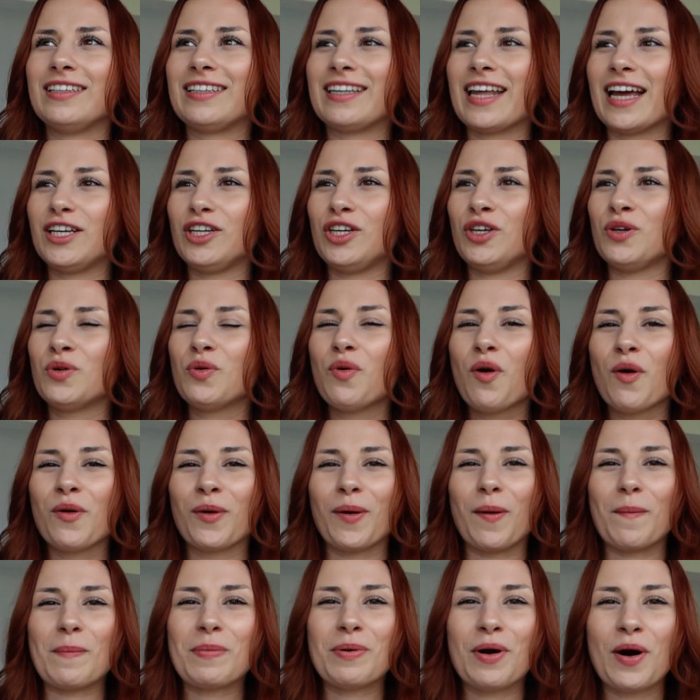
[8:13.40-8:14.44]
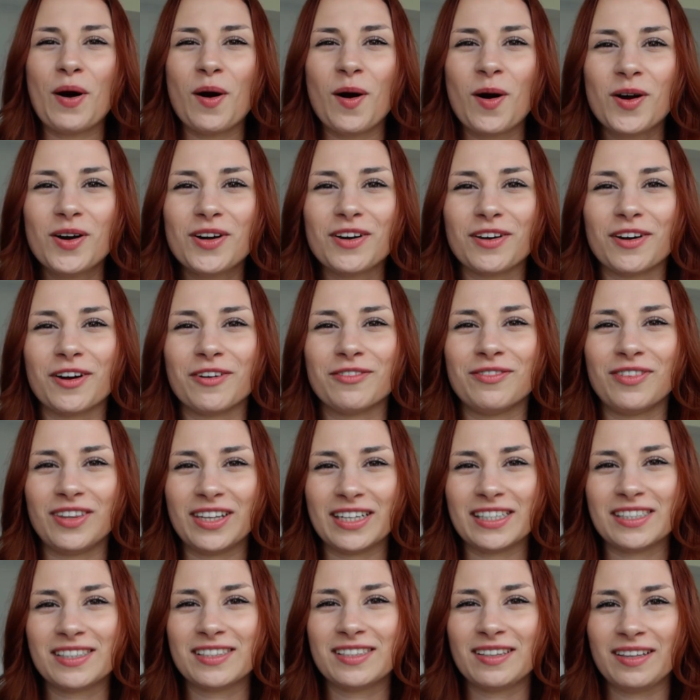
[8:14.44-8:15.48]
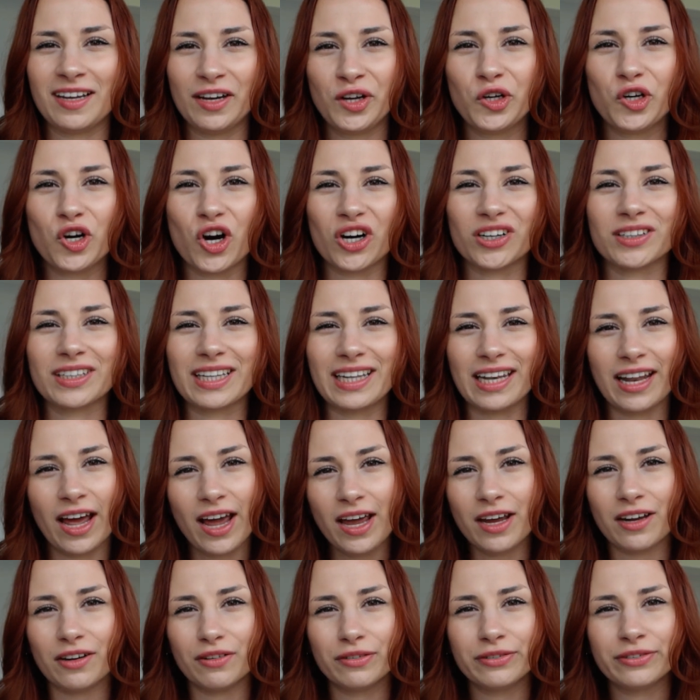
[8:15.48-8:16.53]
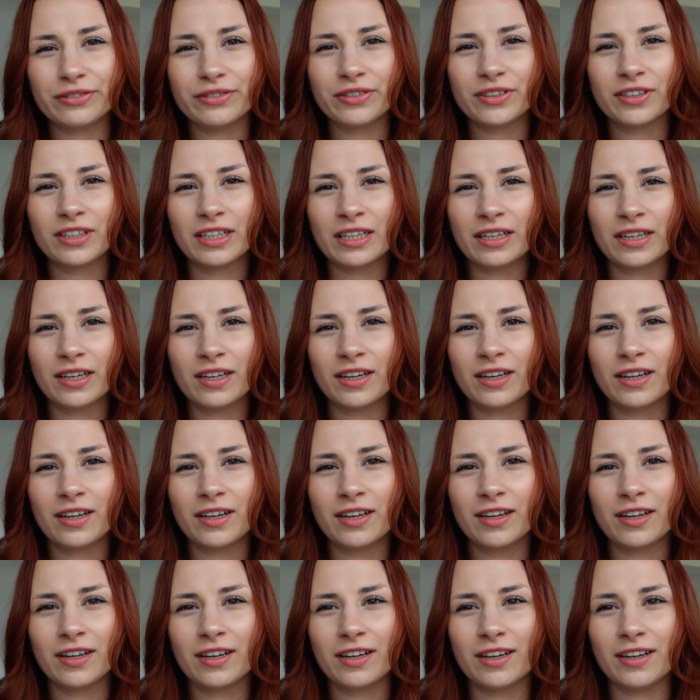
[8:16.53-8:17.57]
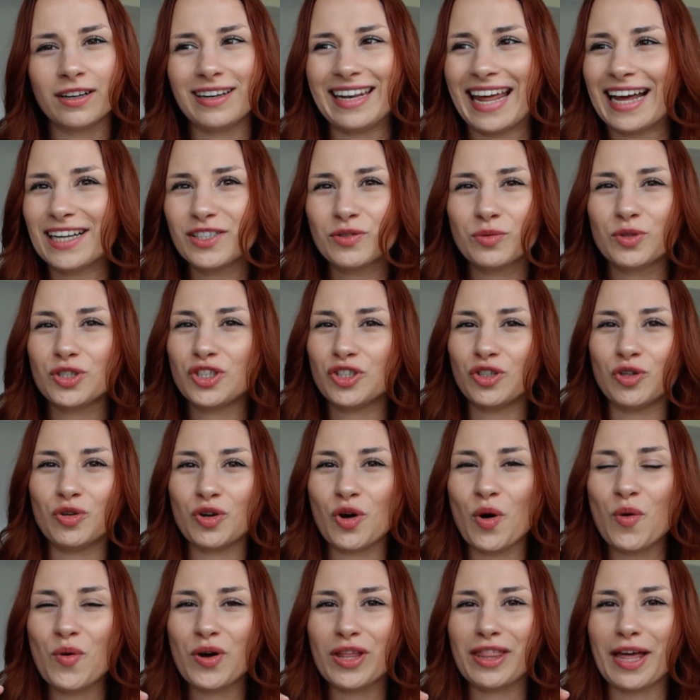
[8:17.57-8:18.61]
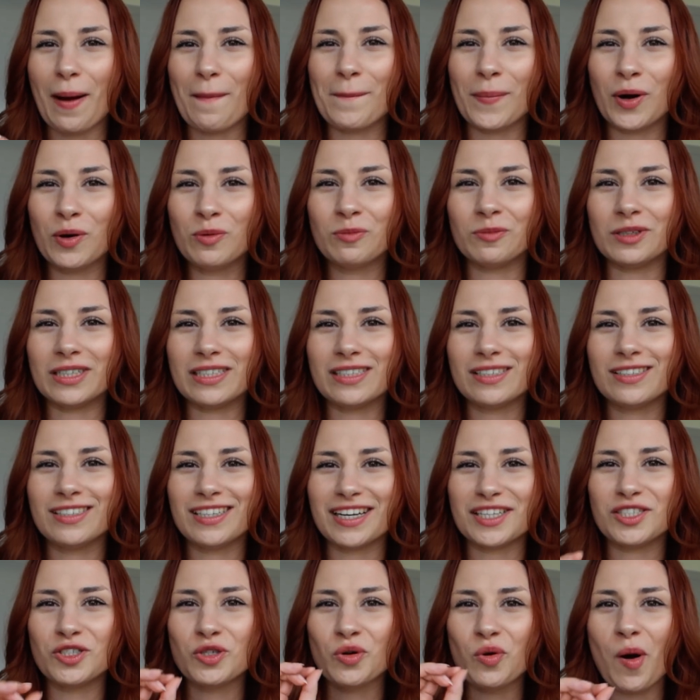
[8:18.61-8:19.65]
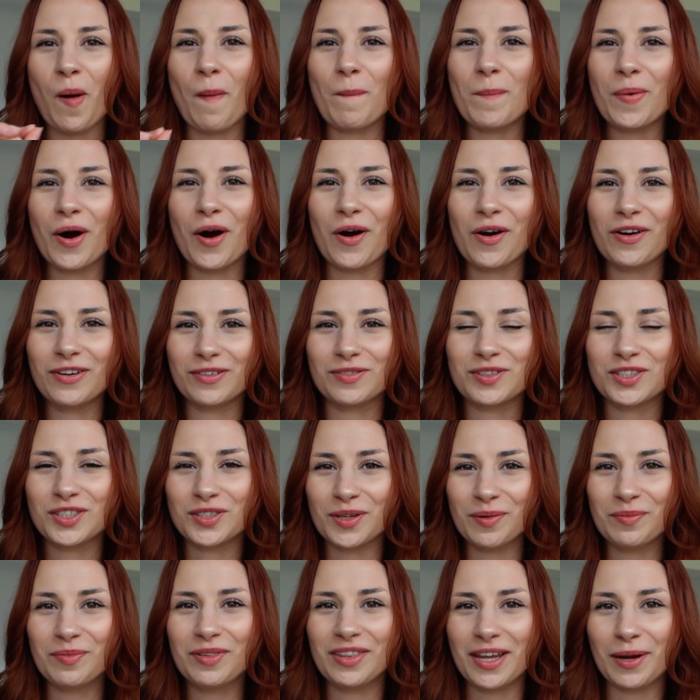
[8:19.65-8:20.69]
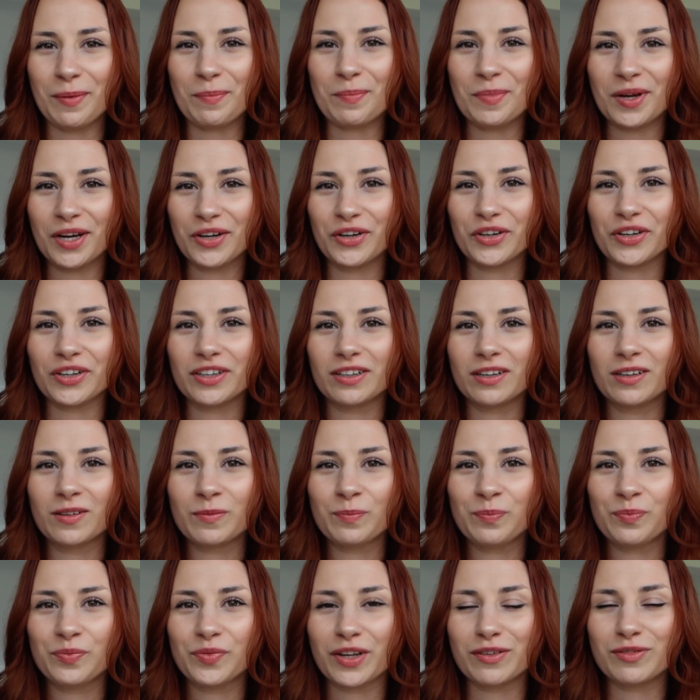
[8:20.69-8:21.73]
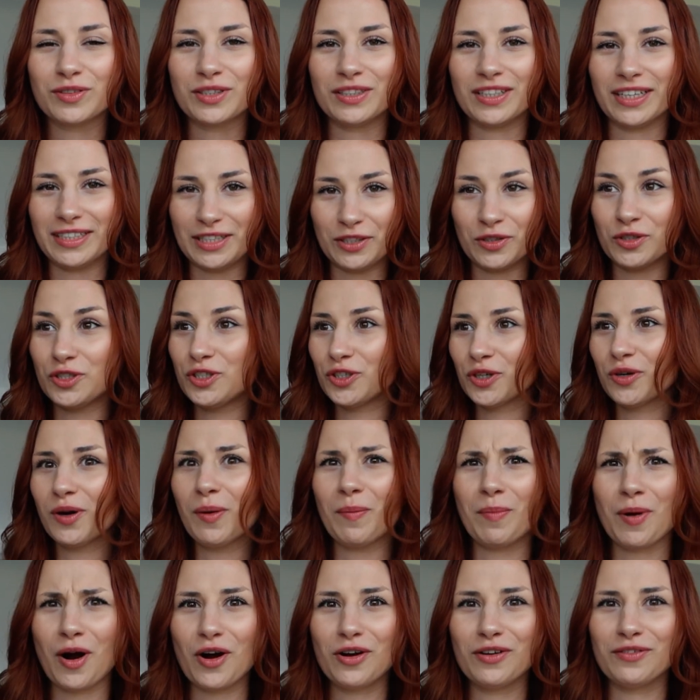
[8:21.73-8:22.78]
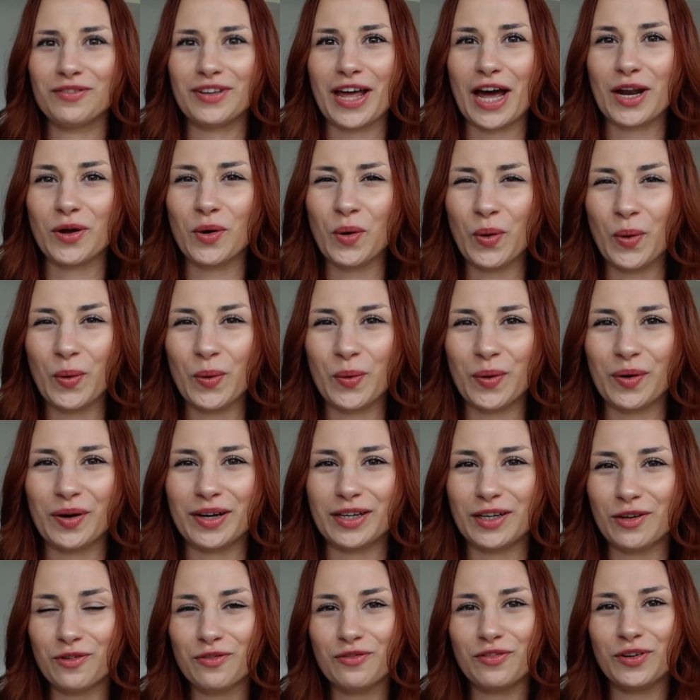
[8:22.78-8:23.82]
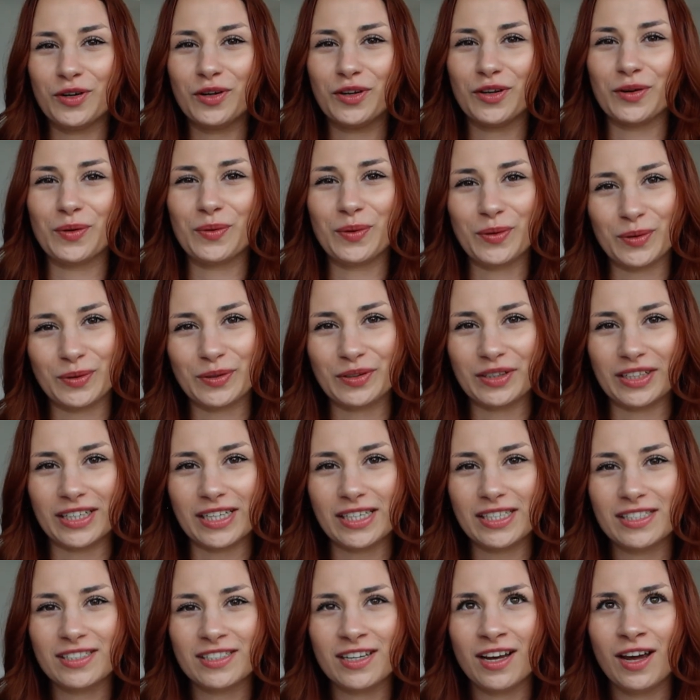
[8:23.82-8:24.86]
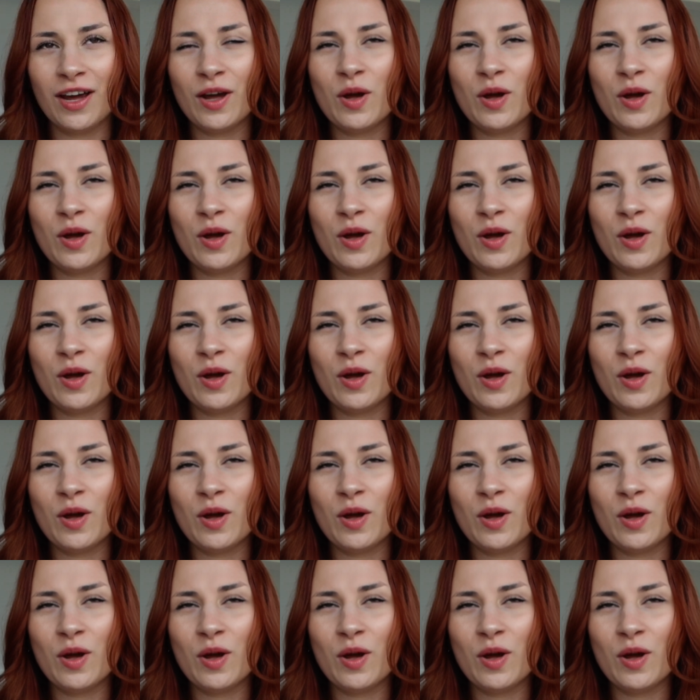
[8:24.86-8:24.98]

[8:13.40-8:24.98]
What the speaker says: that you are a part of this thing called life. That's what you know in that moment, that you are a part of something bigger, of something. You're a part of that whole, and you feel the wholeness